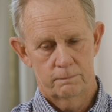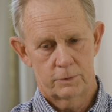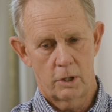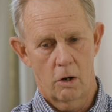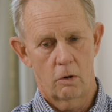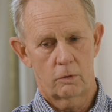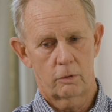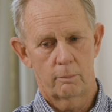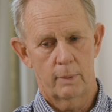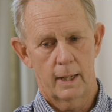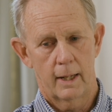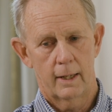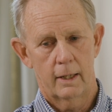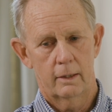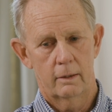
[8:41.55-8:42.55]
talked
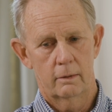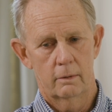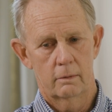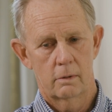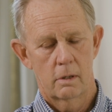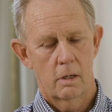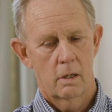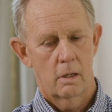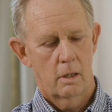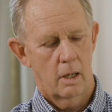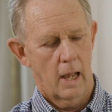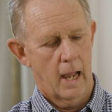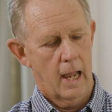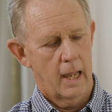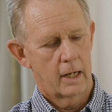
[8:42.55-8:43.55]
about it. And
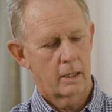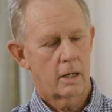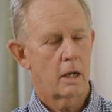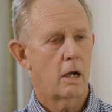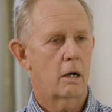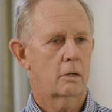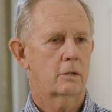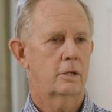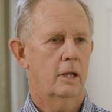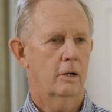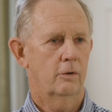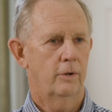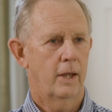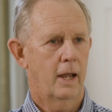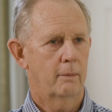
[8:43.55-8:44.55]
I had a
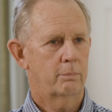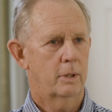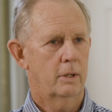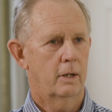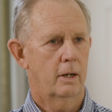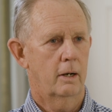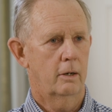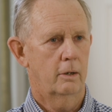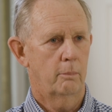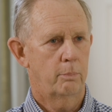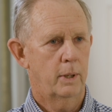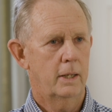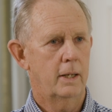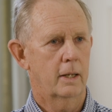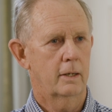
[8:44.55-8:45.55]
cocktail napkin there and a
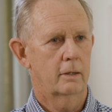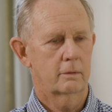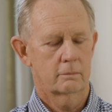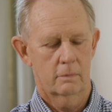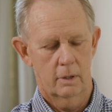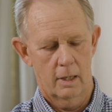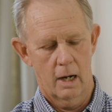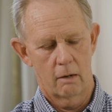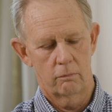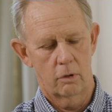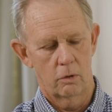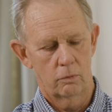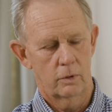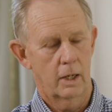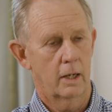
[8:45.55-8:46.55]
pen. And I
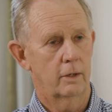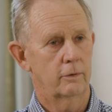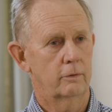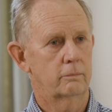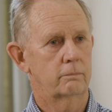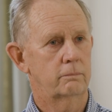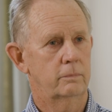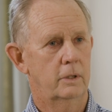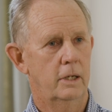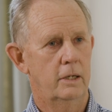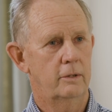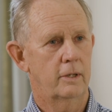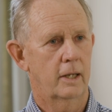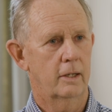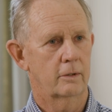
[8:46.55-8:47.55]
wrote down the
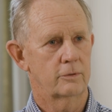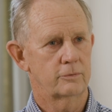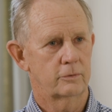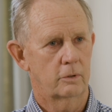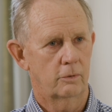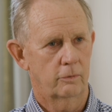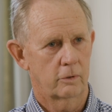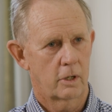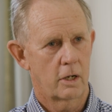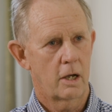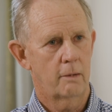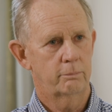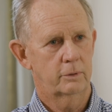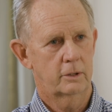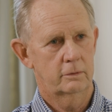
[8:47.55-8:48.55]
details on
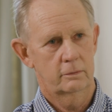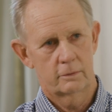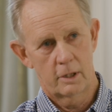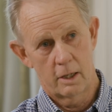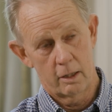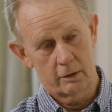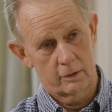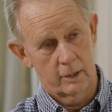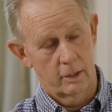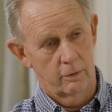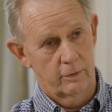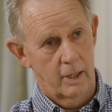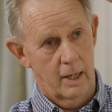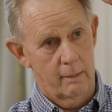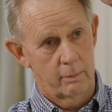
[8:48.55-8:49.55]
the
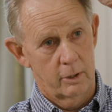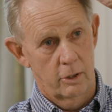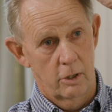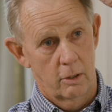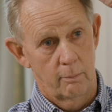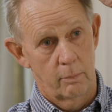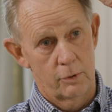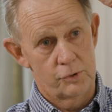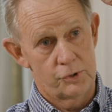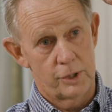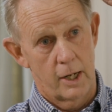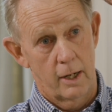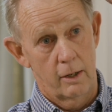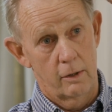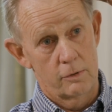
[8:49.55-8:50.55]
cocktail napkin number of
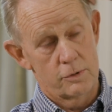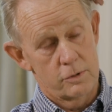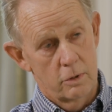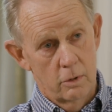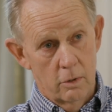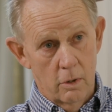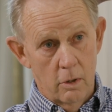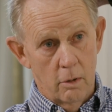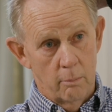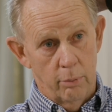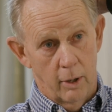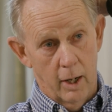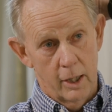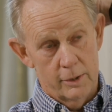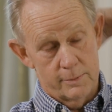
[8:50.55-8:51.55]
shares,
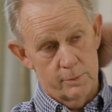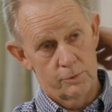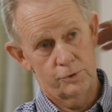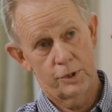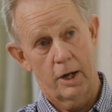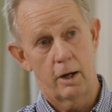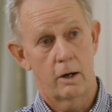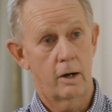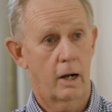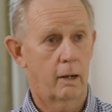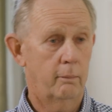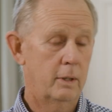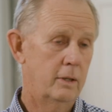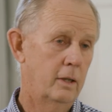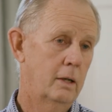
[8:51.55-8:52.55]
price per share,
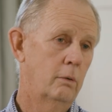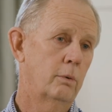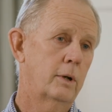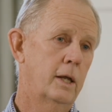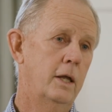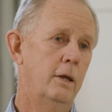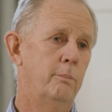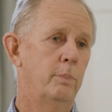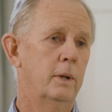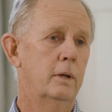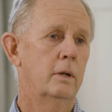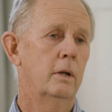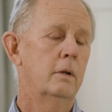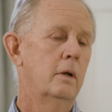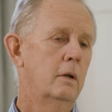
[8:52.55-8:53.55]
how many they were
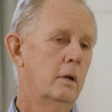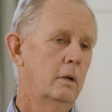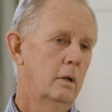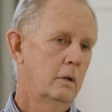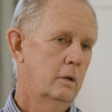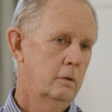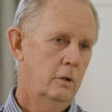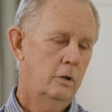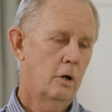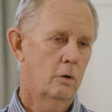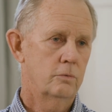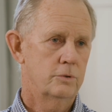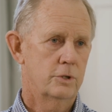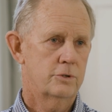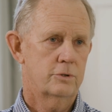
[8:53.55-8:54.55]
keeping, you
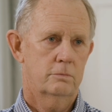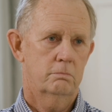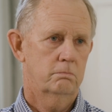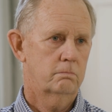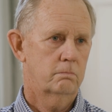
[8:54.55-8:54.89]
know, just